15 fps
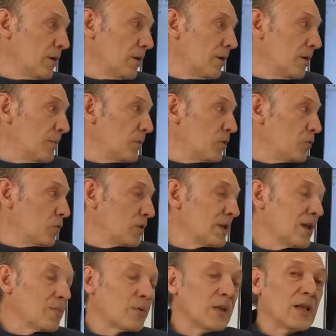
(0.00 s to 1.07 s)

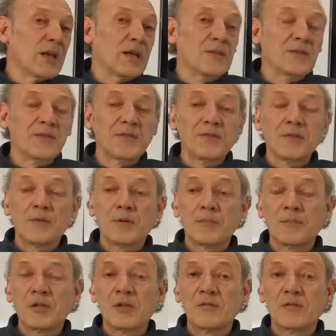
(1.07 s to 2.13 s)
nuclear plants
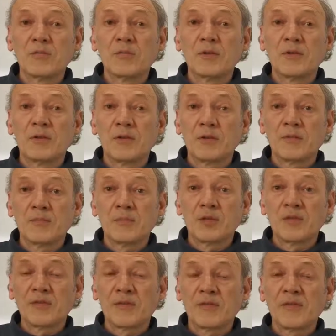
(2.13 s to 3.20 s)
needs to be
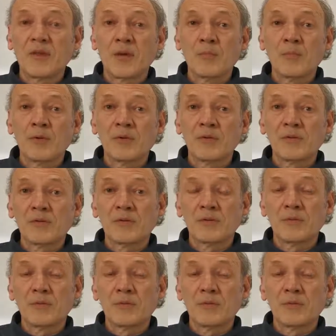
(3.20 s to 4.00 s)
disassembled.